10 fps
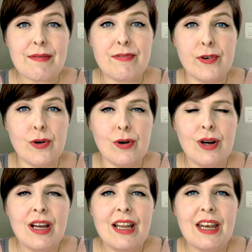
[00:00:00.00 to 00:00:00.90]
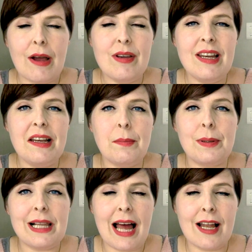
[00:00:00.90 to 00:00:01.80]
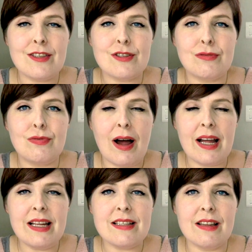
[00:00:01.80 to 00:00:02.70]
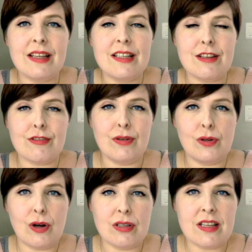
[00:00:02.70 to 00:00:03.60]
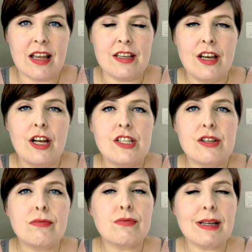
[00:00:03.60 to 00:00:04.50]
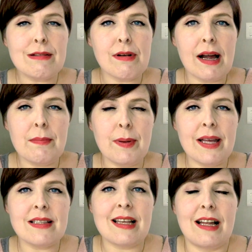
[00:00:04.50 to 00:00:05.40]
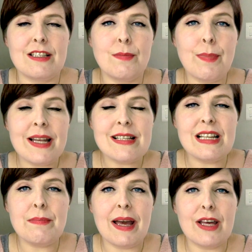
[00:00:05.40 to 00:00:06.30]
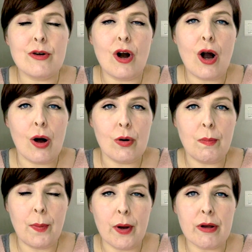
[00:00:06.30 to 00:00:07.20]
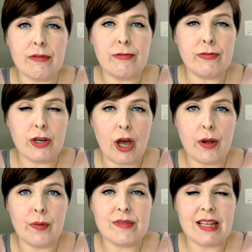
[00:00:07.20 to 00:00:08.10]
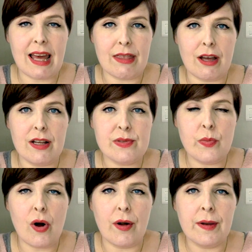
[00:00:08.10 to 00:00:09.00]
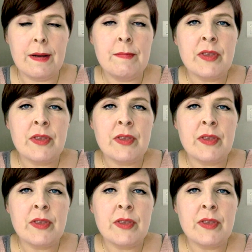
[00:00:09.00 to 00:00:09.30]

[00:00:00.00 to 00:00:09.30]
Step 4, now you need a plan to write the additional content, to rewrite bits and to basically make your whole book flow together as one.